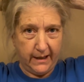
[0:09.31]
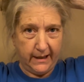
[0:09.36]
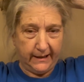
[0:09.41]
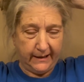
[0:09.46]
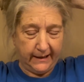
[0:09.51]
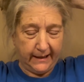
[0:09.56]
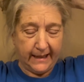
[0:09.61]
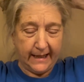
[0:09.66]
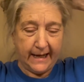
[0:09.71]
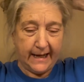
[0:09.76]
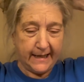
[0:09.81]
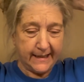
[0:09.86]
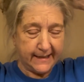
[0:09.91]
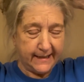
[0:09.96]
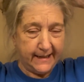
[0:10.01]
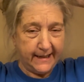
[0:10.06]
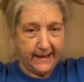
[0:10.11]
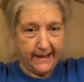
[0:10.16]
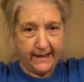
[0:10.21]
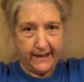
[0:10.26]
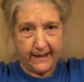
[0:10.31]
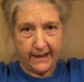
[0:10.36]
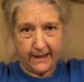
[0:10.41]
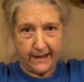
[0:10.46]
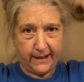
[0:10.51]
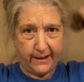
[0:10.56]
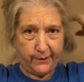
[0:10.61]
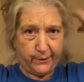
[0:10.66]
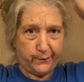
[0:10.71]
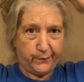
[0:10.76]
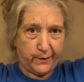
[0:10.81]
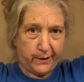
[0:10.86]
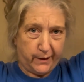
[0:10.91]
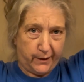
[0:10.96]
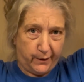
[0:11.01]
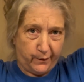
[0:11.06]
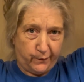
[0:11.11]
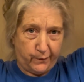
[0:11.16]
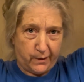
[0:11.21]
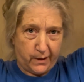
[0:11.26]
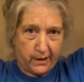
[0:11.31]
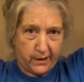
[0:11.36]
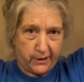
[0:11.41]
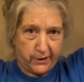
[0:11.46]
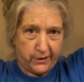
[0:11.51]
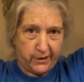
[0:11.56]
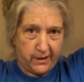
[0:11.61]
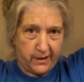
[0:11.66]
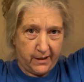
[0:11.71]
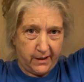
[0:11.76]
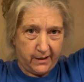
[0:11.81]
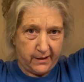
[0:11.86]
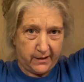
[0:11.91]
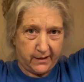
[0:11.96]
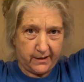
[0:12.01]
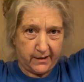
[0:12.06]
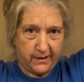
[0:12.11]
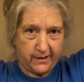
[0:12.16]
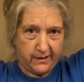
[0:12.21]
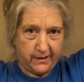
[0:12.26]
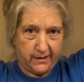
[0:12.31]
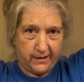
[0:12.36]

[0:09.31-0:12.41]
Last night was one of the wash nights.